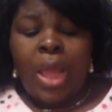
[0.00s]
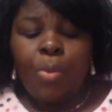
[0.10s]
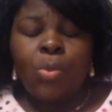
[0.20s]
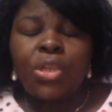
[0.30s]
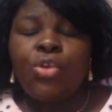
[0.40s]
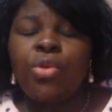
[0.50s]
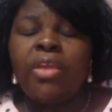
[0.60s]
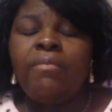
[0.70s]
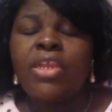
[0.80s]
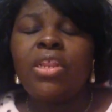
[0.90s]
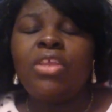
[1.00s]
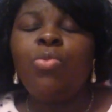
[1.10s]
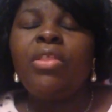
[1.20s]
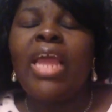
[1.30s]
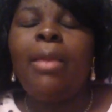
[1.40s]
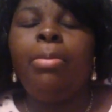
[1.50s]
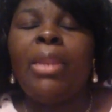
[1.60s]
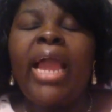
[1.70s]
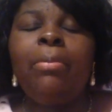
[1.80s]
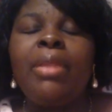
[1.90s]
I want you to envision this with a
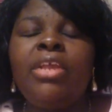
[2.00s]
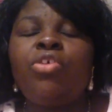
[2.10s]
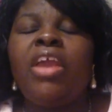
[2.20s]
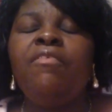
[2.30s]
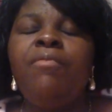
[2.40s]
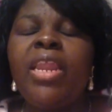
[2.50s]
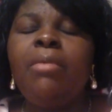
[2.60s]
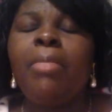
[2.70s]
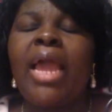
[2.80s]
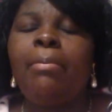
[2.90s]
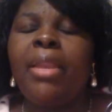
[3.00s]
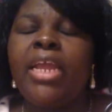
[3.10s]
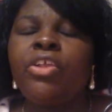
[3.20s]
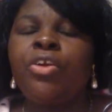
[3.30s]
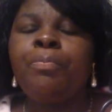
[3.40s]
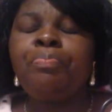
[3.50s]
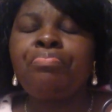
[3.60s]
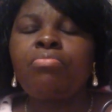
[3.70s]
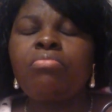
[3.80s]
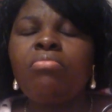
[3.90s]
black blazer, a fitted black blazer,
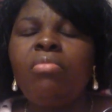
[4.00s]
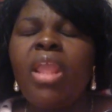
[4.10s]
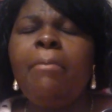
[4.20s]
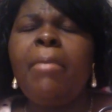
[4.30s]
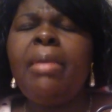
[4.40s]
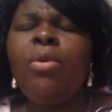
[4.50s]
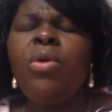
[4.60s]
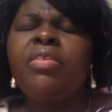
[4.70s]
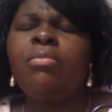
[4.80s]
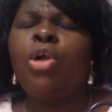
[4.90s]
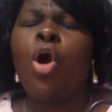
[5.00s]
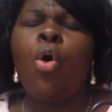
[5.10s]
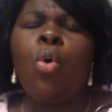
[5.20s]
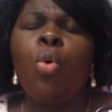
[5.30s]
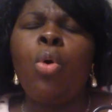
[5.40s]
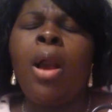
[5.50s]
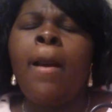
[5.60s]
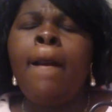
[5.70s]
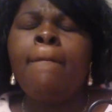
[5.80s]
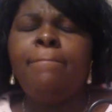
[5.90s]
maybe with some gold
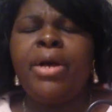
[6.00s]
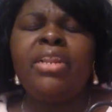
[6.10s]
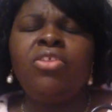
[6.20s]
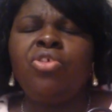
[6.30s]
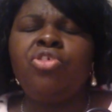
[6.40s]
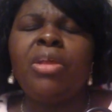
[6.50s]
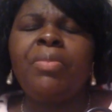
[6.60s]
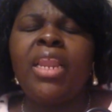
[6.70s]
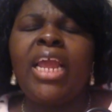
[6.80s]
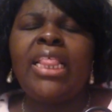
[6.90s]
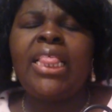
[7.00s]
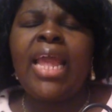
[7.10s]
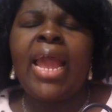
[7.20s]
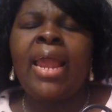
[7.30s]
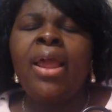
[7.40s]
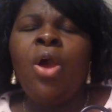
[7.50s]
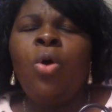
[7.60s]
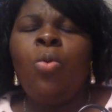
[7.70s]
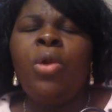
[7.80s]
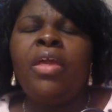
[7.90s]
buttons or something like that,
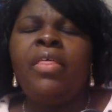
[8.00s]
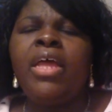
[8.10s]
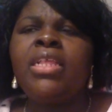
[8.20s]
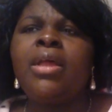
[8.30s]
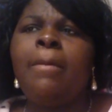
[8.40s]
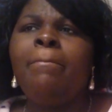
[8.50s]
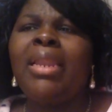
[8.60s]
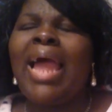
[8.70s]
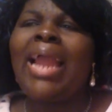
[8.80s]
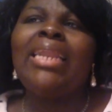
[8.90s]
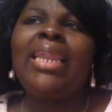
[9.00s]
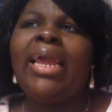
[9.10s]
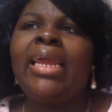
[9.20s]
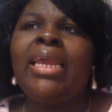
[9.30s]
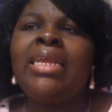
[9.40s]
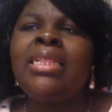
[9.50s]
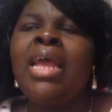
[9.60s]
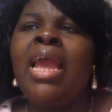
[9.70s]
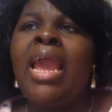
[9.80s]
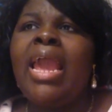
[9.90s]
with some black leggings
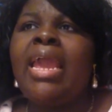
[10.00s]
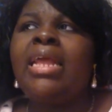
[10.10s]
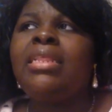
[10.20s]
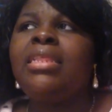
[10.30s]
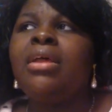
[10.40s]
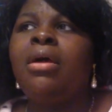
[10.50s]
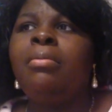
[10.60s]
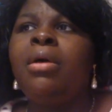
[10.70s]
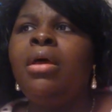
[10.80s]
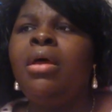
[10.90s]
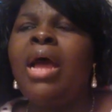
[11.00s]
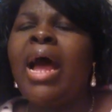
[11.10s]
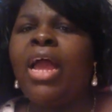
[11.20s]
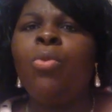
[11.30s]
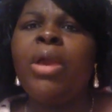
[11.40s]
and some high